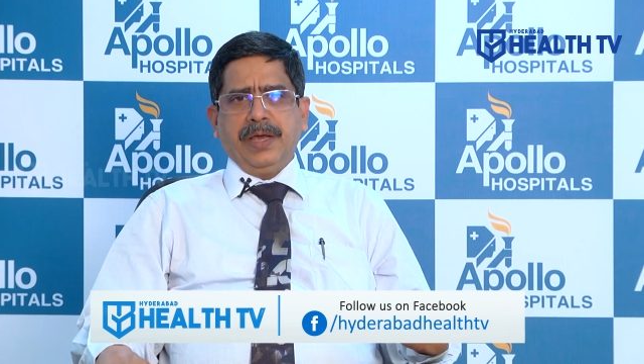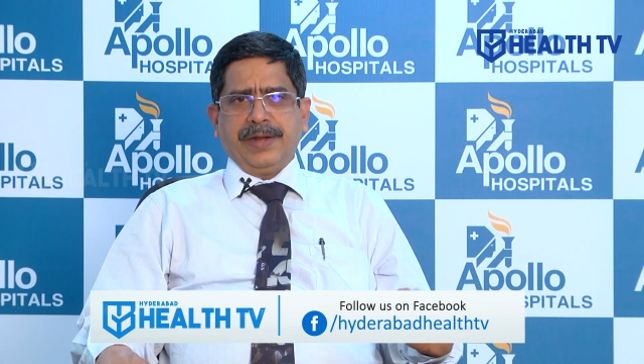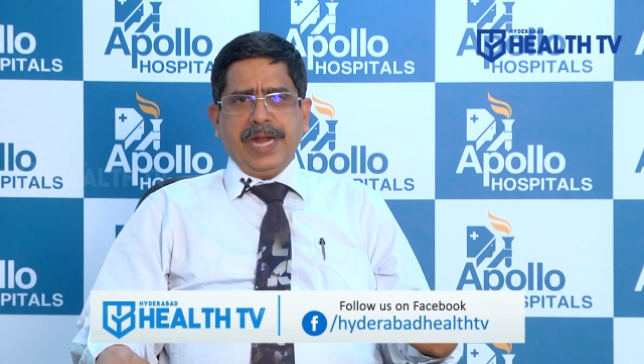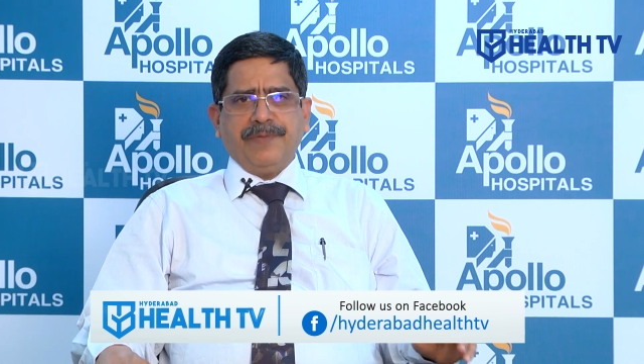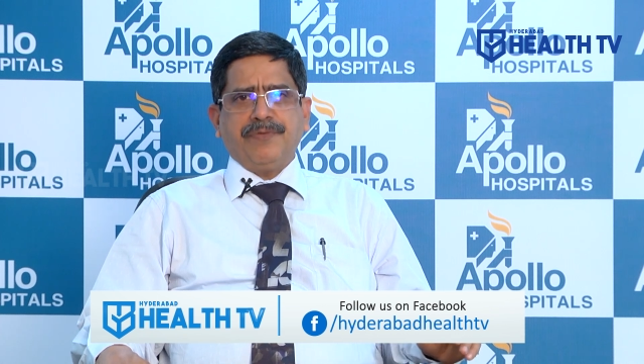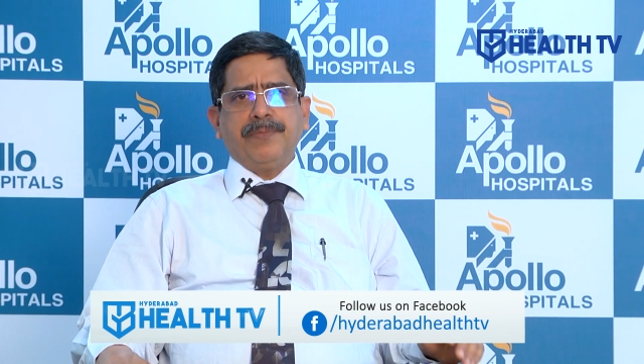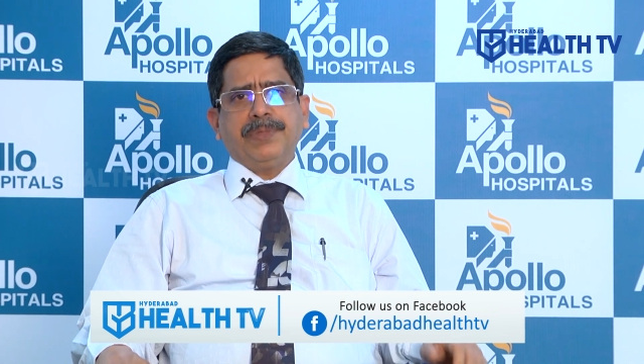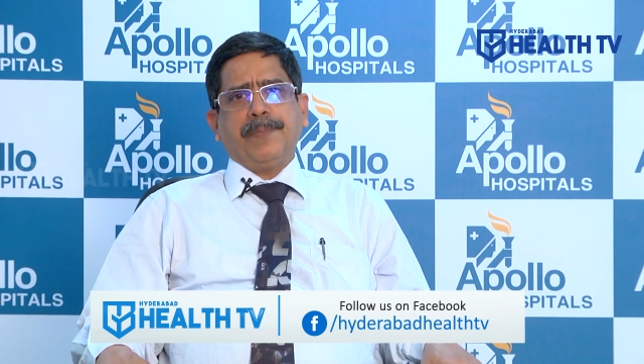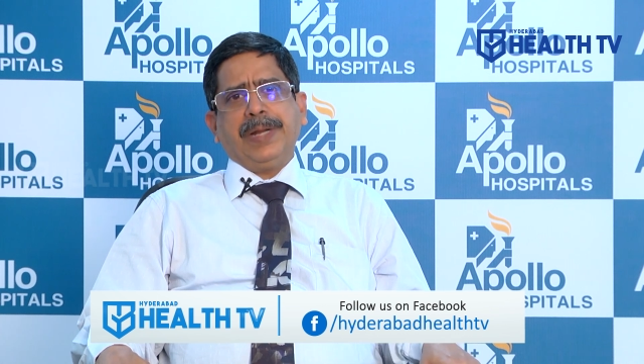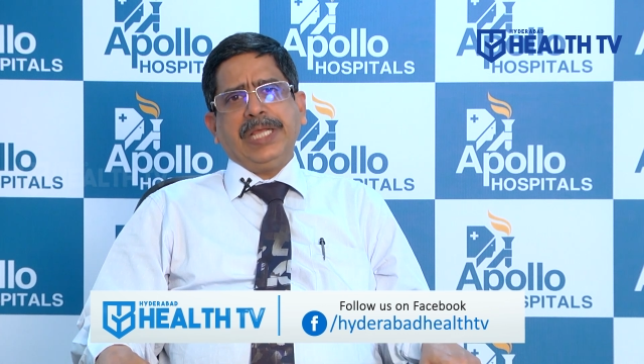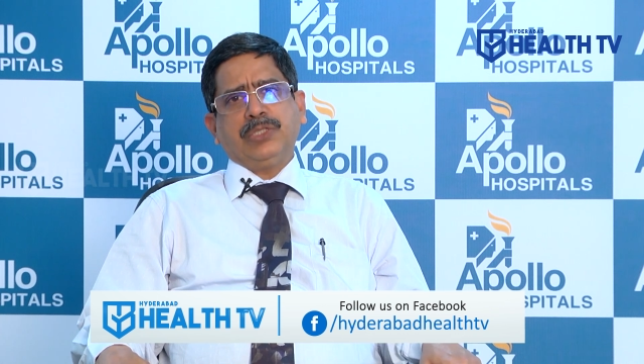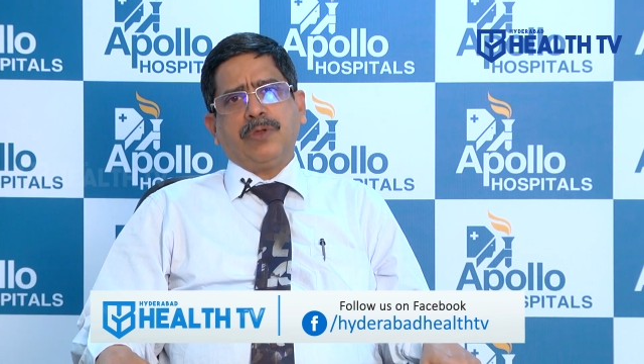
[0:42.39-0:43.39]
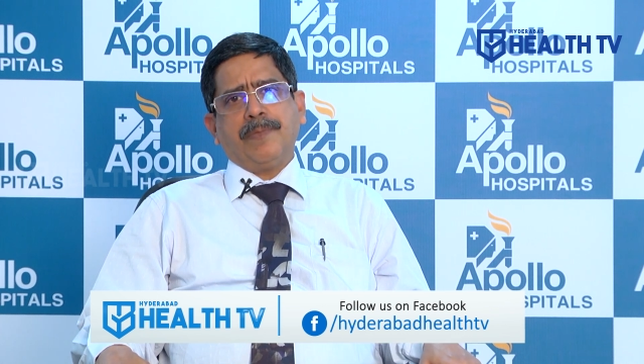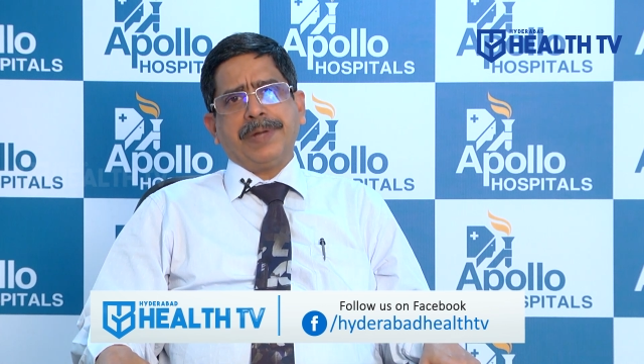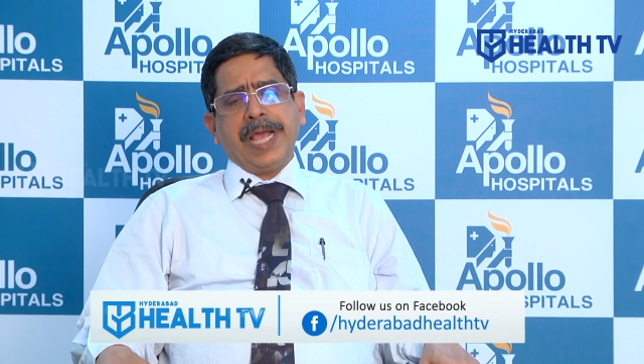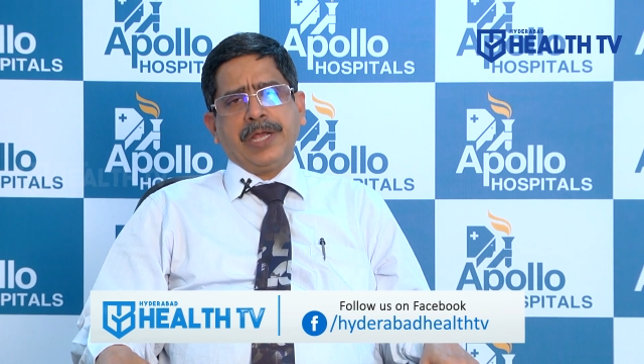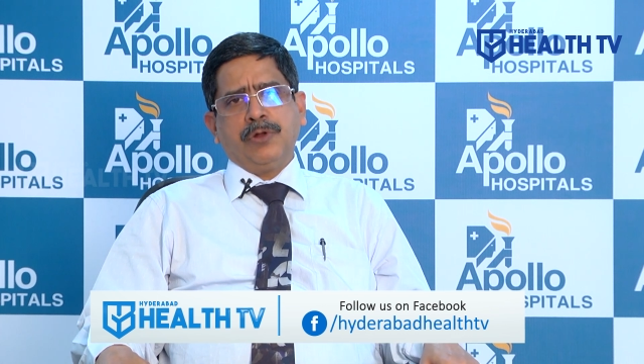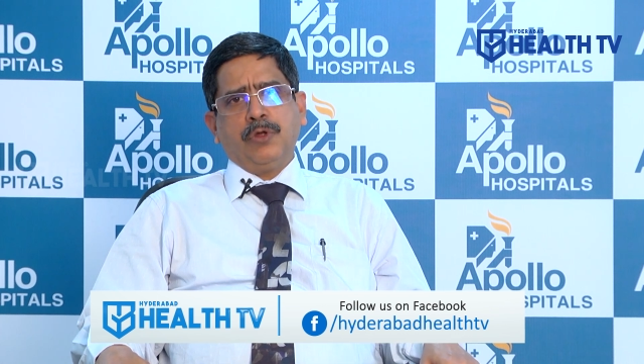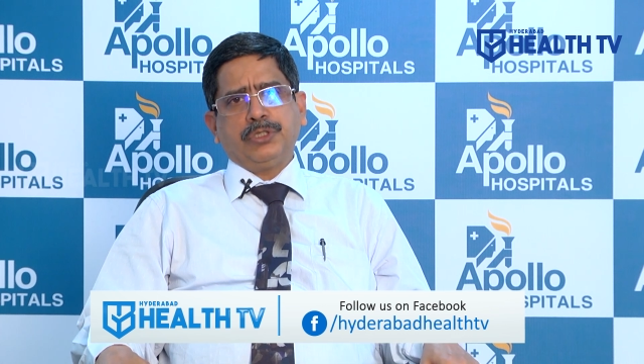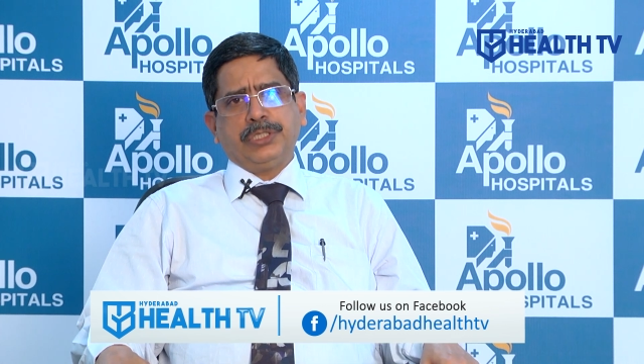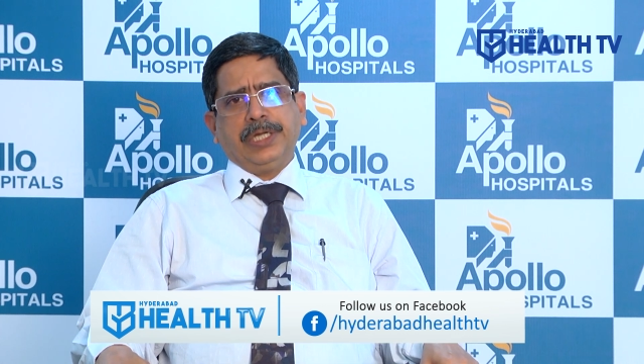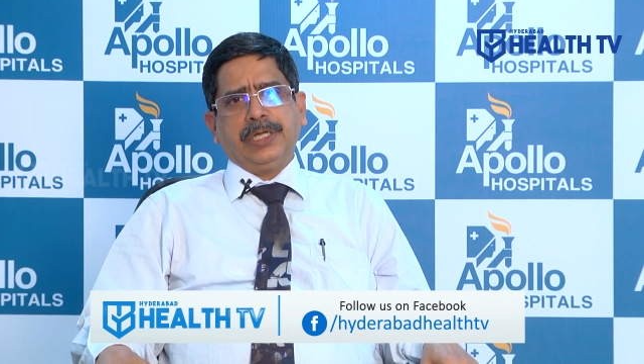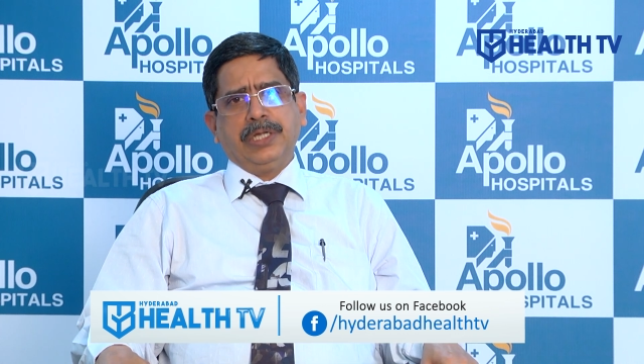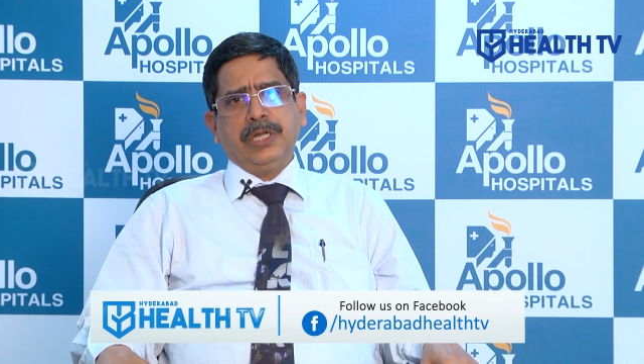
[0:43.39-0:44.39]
Right from the place of diagnostic,